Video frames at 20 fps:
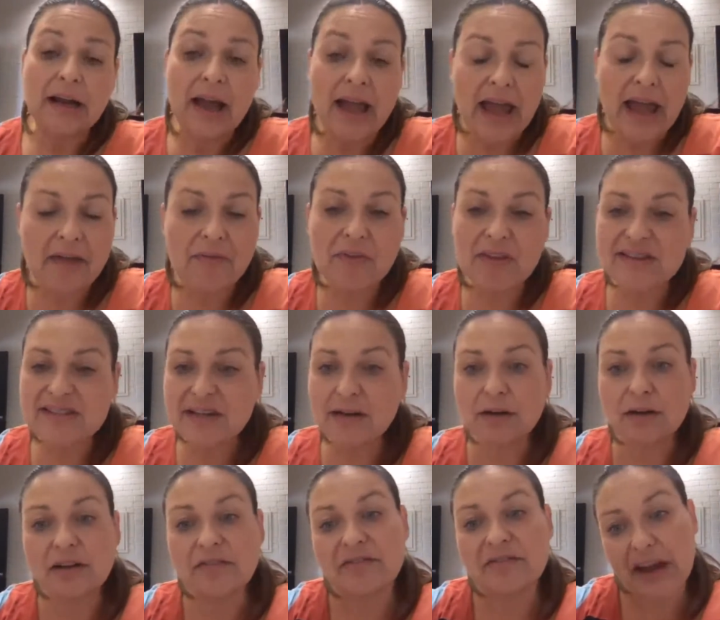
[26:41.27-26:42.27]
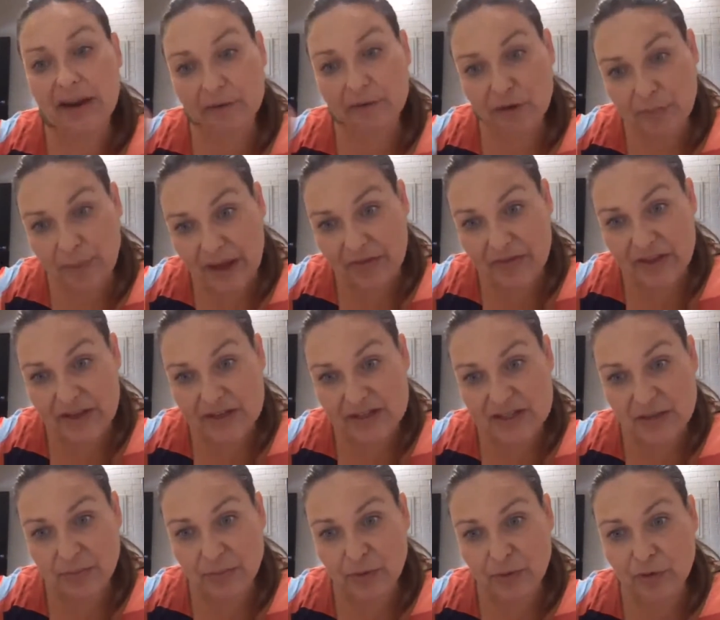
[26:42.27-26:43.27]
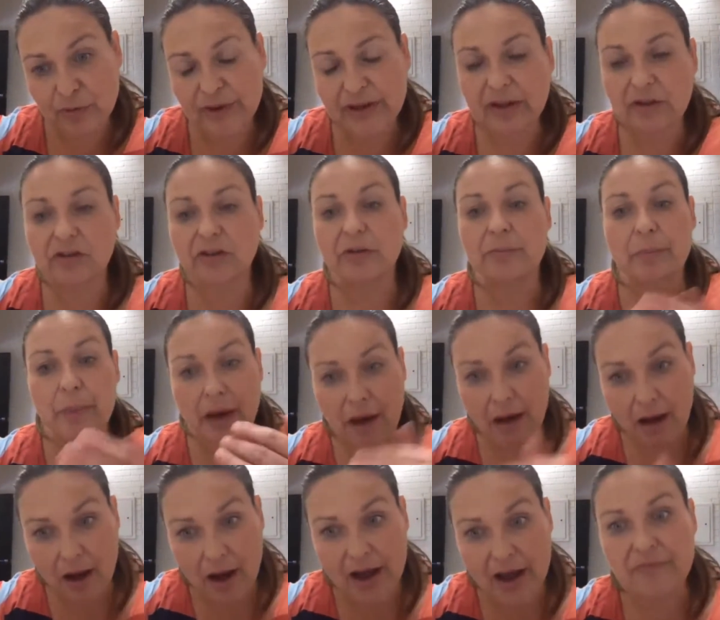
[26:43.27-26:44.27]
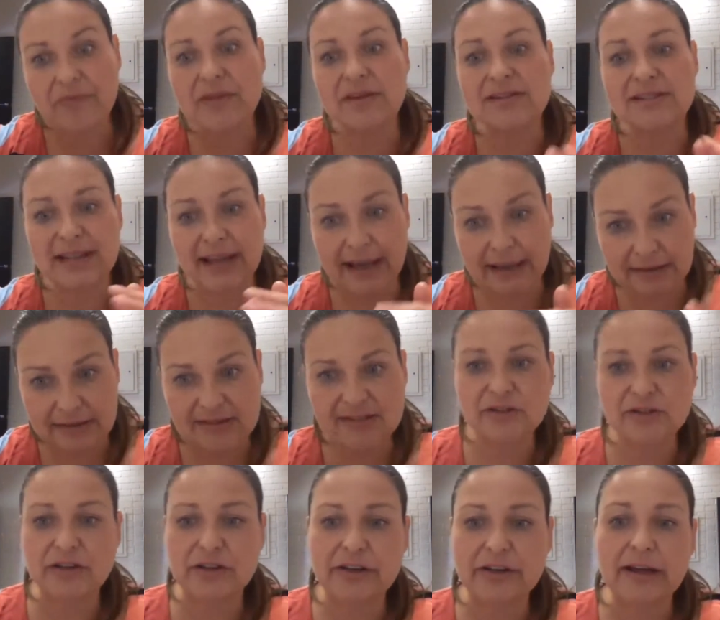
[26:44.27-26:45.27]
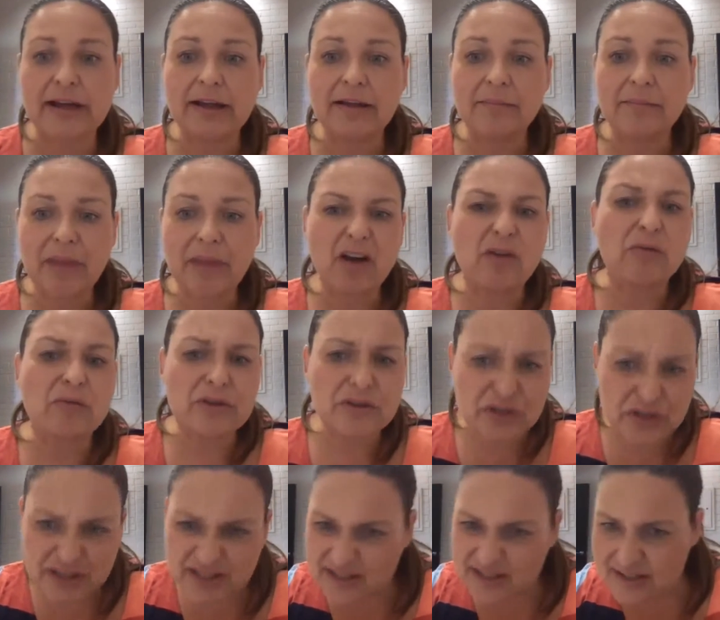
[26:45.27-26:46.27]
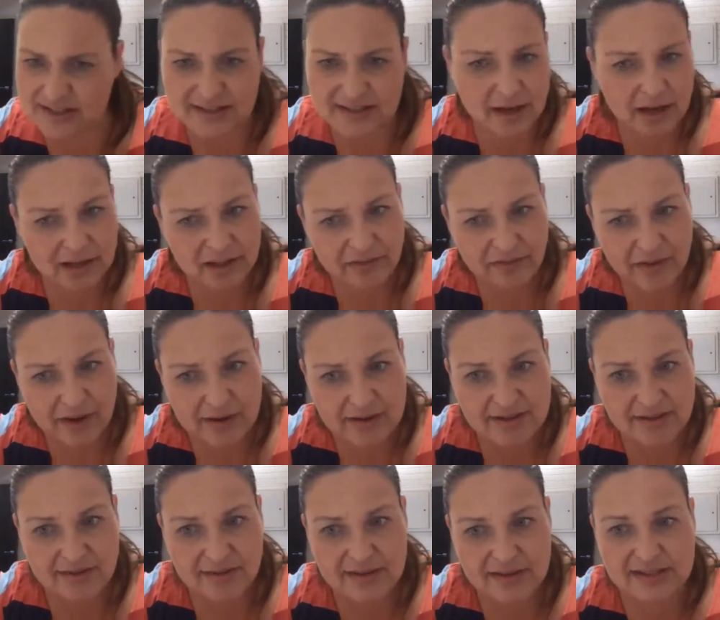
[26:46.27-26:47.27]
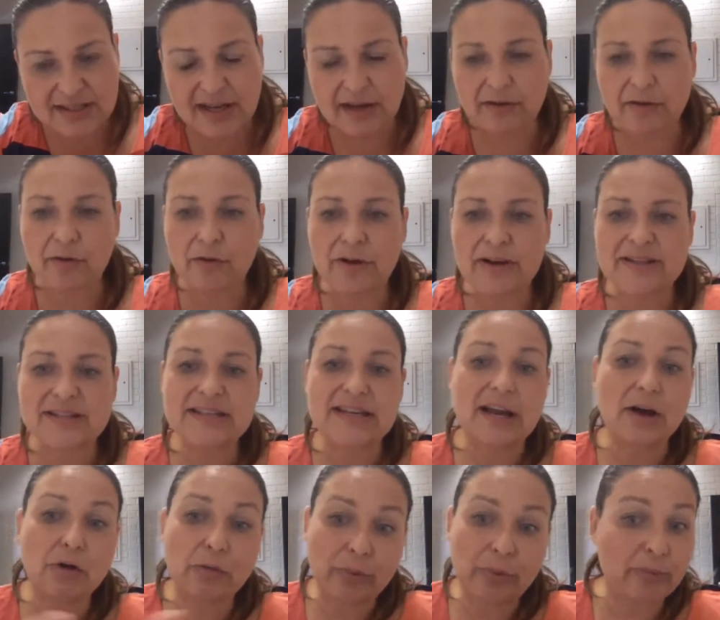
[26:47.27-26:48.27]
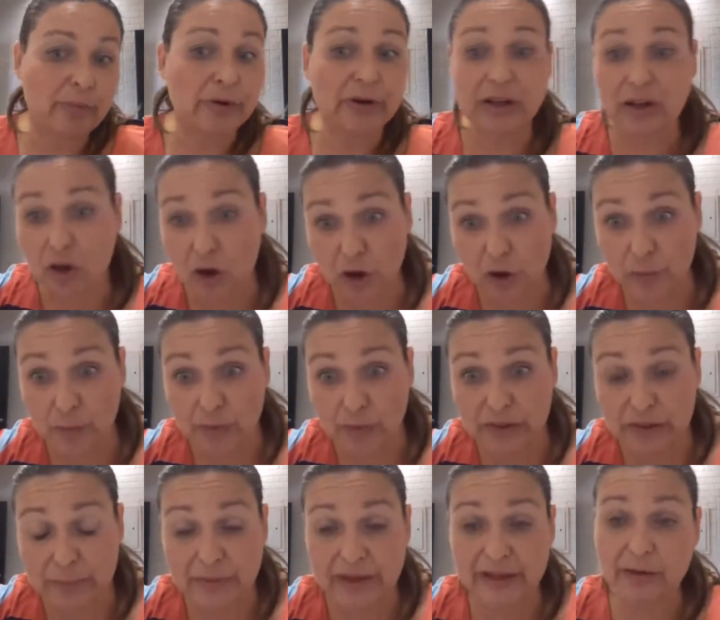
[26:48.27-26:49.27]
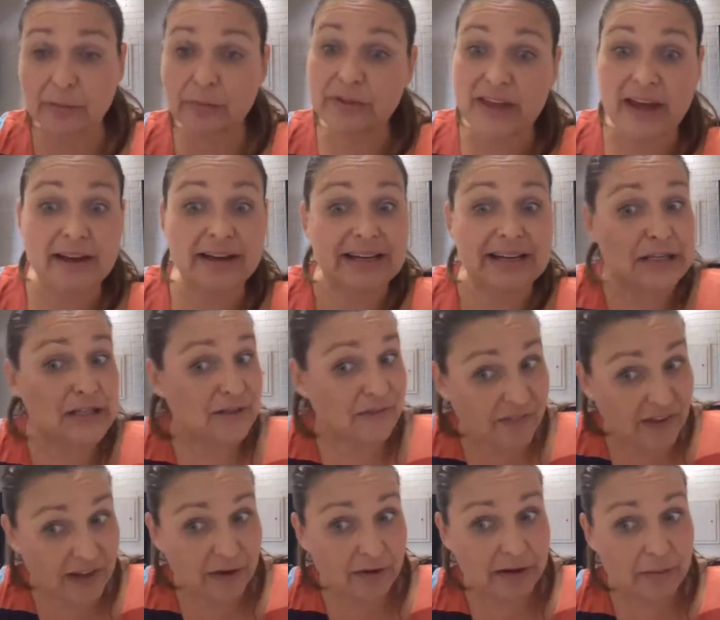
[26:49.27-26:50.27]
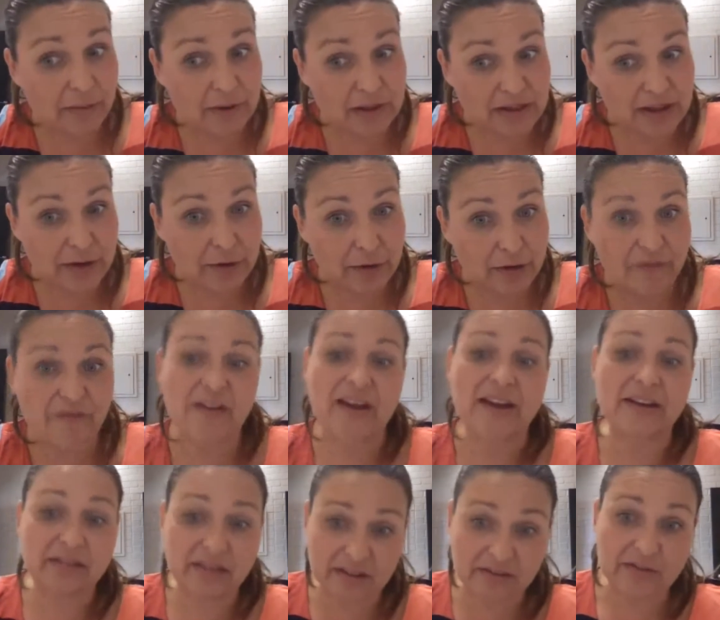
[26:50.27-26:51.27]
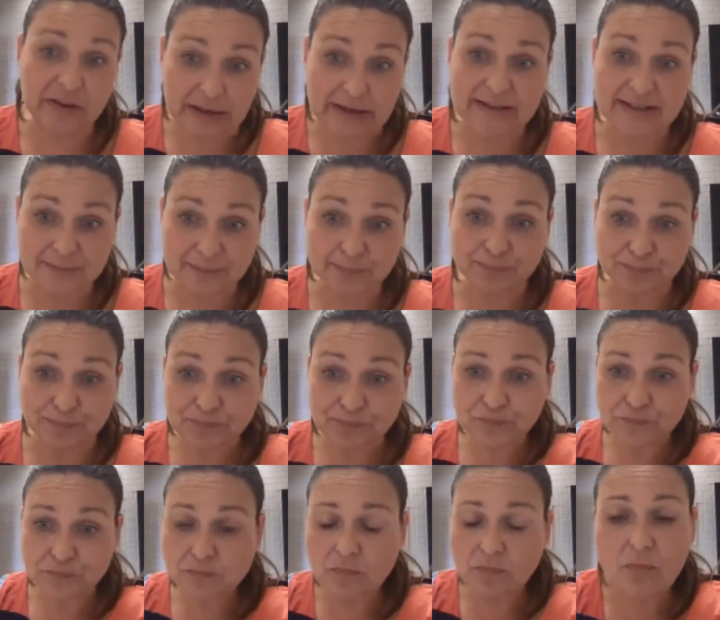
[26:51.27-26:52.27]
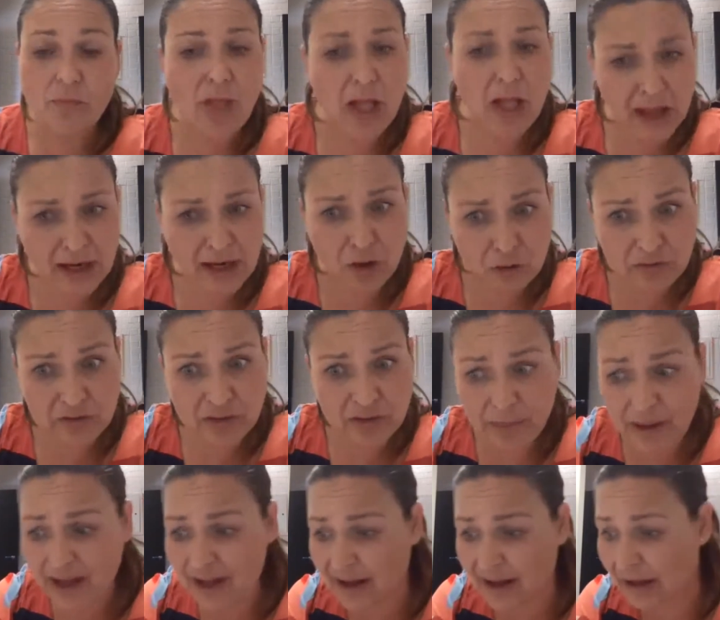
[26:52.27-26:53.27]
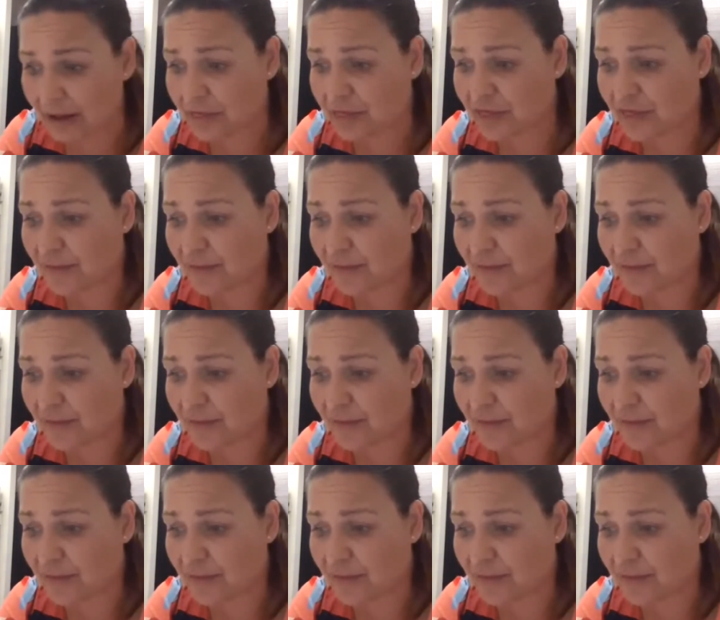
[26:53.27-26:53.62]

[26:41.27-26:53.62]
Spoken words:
And there's a lot of naturopathic support we can do behind the scenes to help reduce the side effects of the steroids and help her body cope with them better without interfering with their effectiveness along the path.